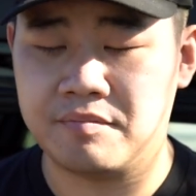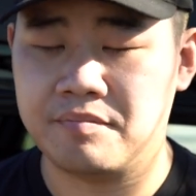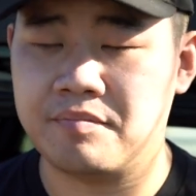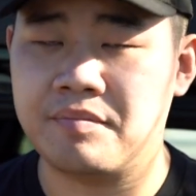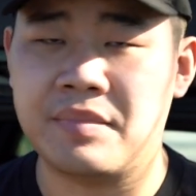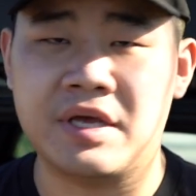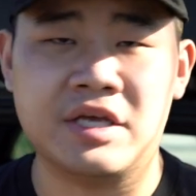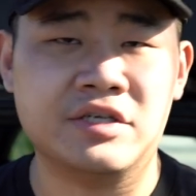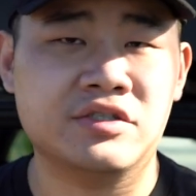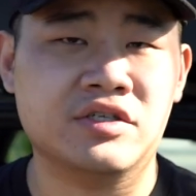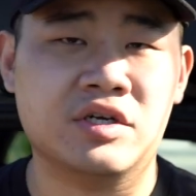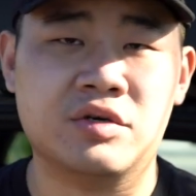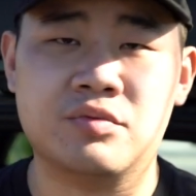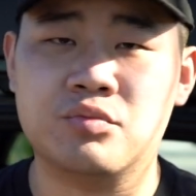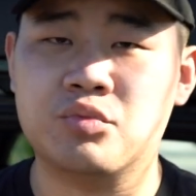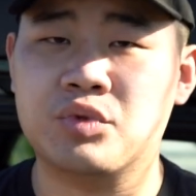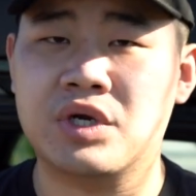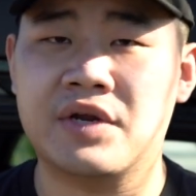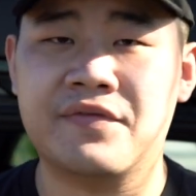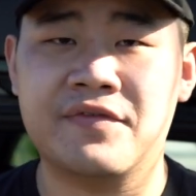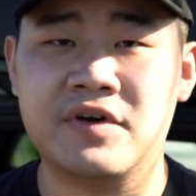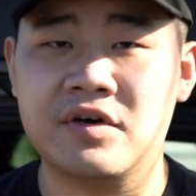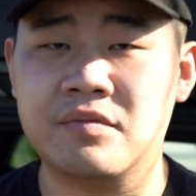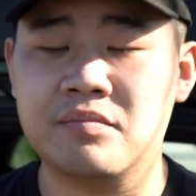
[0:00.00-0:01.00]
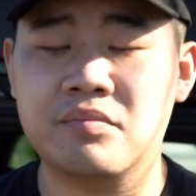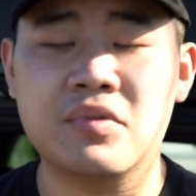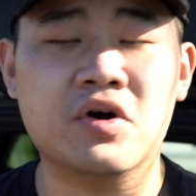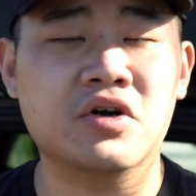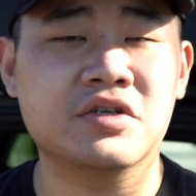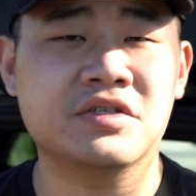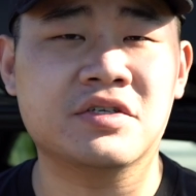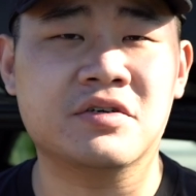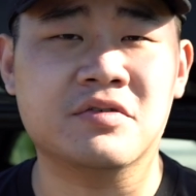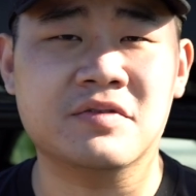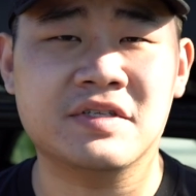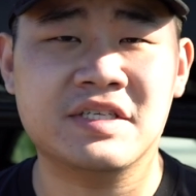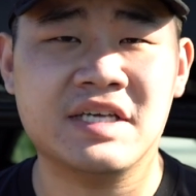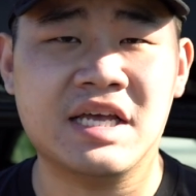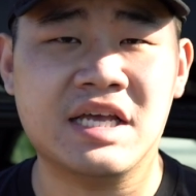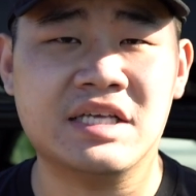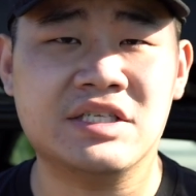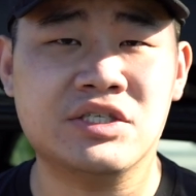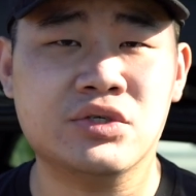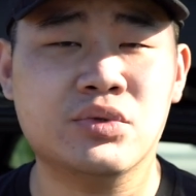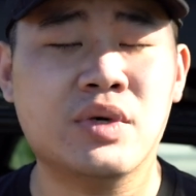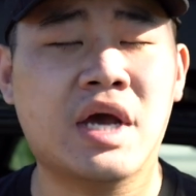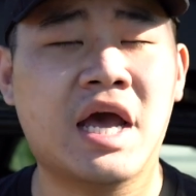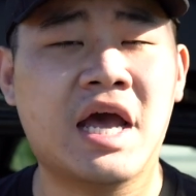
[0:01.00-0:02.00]
based on whatever personal
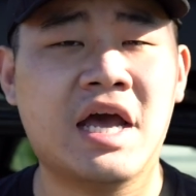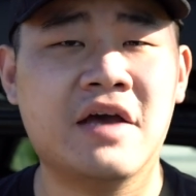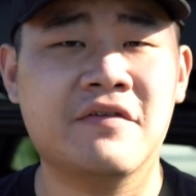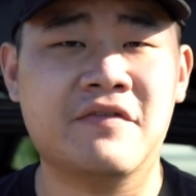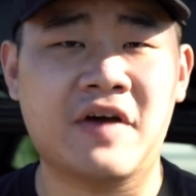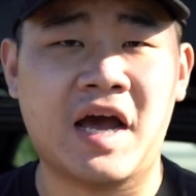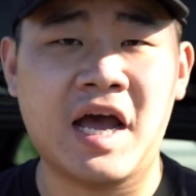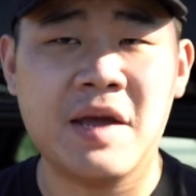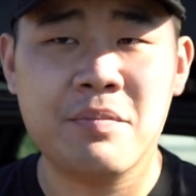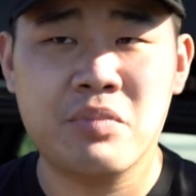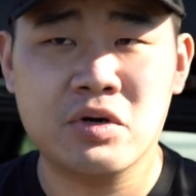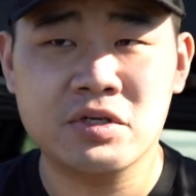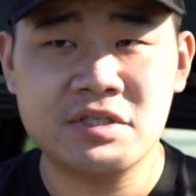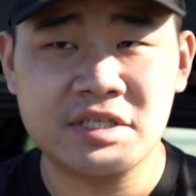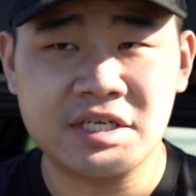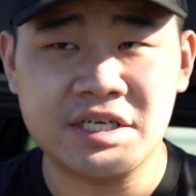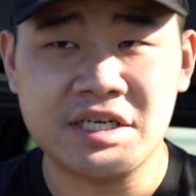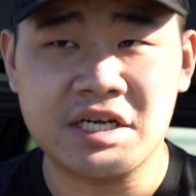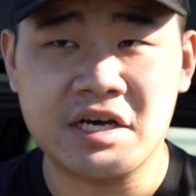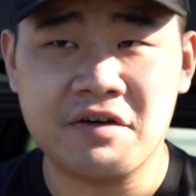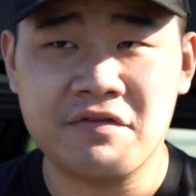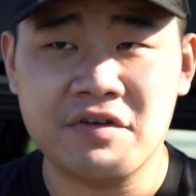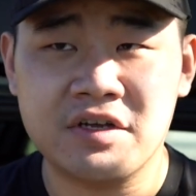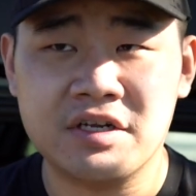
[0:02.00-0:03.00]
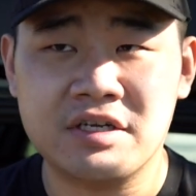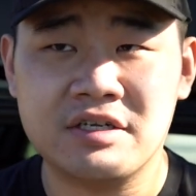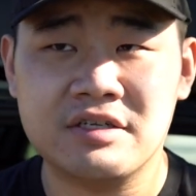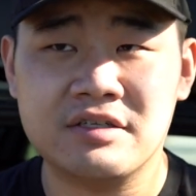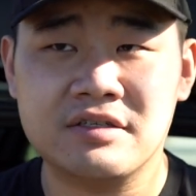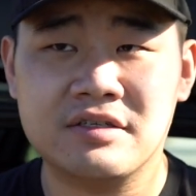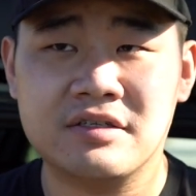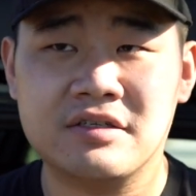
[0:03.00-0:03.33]
taste you have. I personally love it.